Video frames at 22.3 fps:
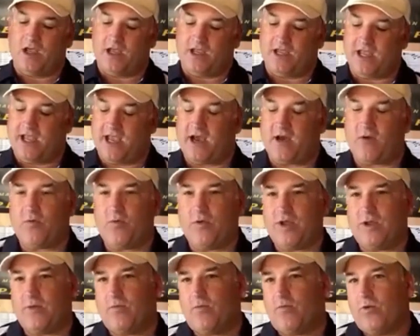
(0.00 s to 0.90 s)
Yeah,
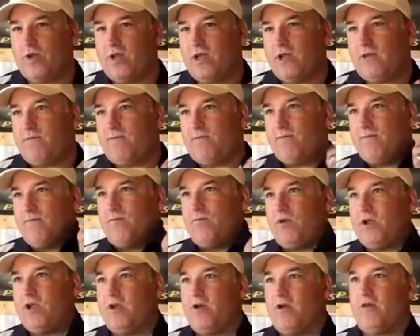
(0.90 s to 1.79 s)
we
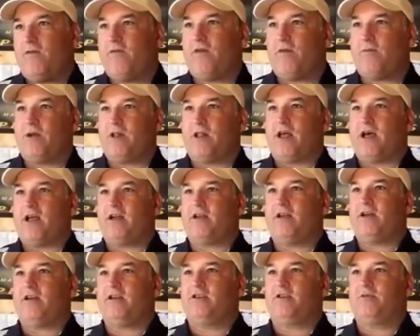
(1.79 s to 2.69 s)
hear from a lot of
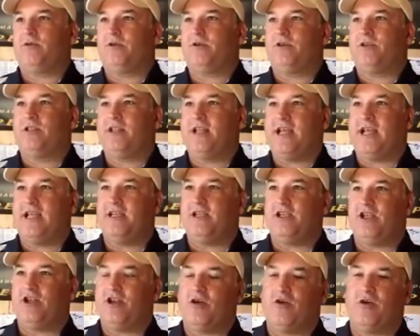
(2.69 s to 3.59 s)
customers that,
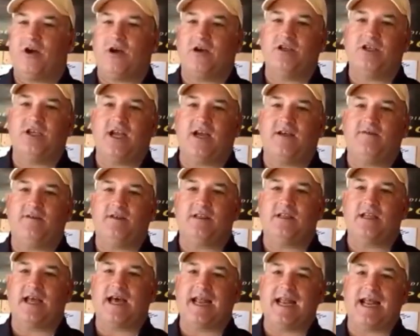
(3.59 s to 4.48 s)
you know, our shaft
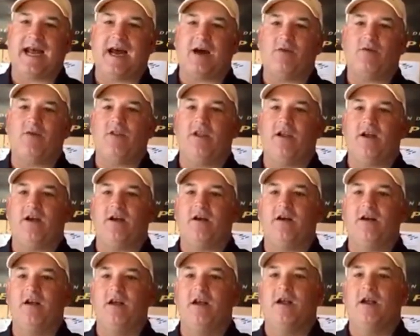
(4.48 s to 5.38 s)
is not out
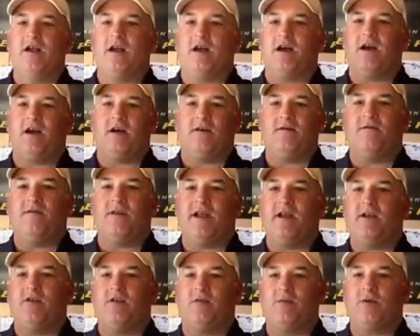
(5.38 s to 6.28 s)
there
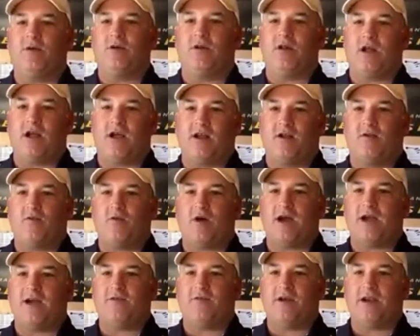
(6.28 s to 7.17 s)
available on a
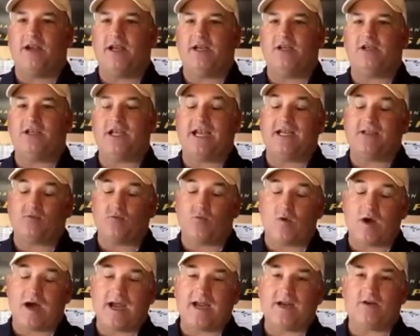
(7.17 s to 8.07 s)
wide
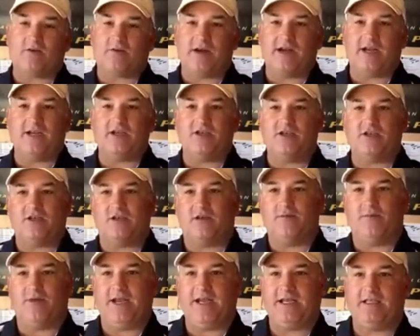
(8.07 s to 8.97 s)
a range
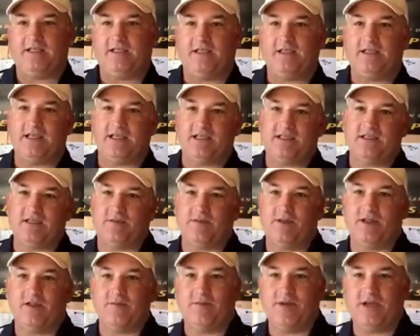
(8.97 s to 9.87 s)
a basis as some
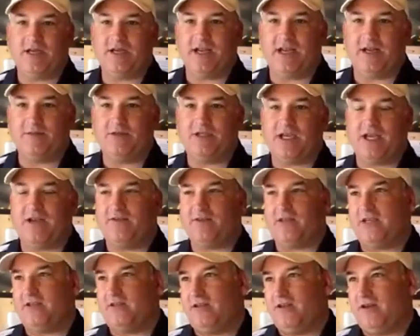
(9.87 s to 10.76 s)
of the big name
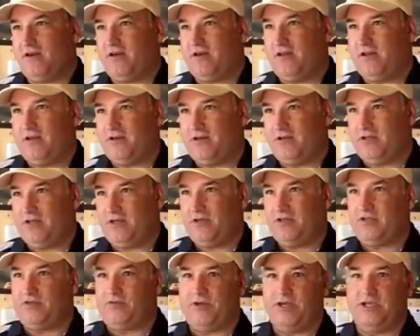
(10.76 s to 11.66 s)
shafts out there, and
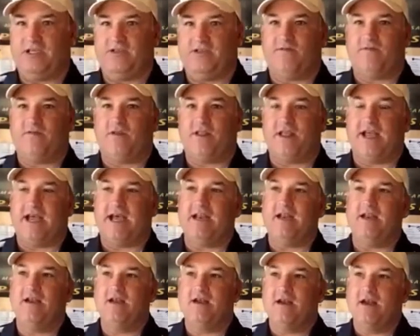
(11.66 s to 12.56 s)
there's a reason for
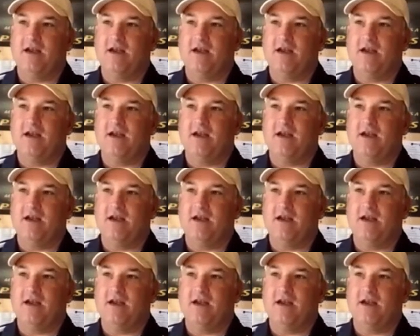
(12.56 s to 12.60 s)
that.